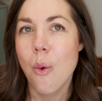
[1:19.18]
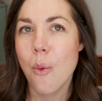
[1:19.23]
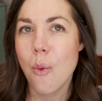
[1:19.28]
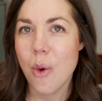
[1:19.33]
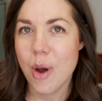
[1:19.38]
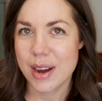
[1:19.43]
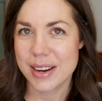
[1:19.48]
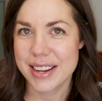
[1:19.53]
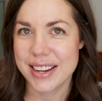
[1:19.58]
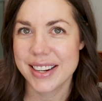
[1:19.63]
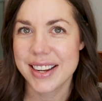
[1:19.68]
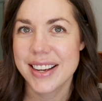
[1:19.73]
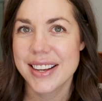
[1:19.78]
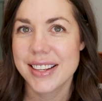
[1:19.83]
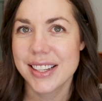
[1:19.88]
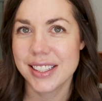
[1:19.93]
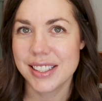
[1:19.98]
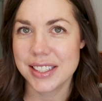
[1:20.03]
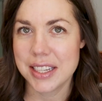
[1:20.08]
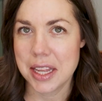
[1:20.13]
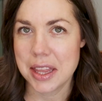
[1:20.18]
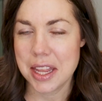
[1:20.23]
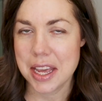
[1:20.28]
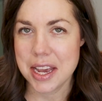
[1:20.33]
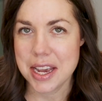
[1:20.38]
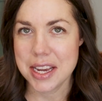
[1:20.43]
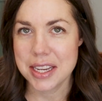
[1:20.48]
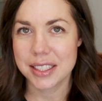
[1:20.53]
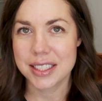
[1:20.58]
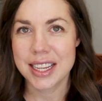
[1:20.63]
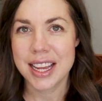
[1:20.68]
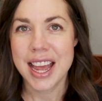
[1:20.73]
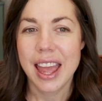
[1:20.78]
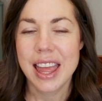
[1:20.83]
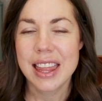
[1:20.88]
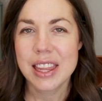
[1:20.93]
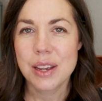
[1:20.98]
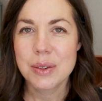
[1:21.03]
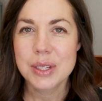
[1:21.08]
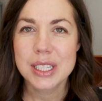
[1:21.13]
wanted Sonlight,
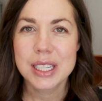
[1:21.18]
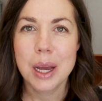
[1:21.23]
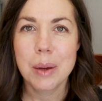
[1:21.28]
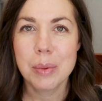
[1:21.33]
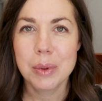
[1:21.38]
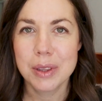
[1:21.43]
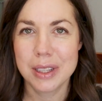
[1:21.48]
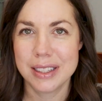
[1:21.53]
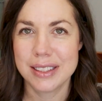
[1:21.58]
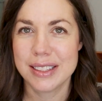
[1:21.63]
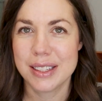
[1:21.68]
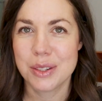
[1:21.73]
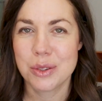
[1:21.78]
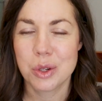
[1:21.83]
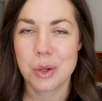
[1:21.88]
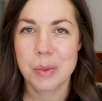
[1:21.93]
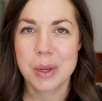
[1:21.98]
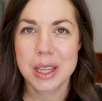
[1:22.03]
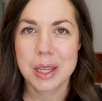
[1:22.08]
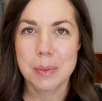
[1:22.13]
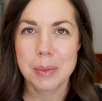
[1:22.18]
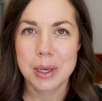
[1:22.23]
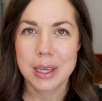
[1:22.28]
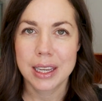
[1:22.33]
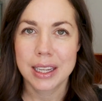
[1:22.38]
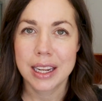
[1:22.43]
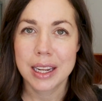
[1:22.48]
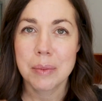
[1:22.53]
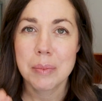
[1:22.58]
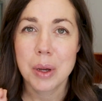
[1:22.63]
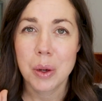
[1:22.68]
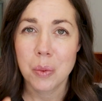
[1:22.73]
and there was a couple things that drew me in the beginning,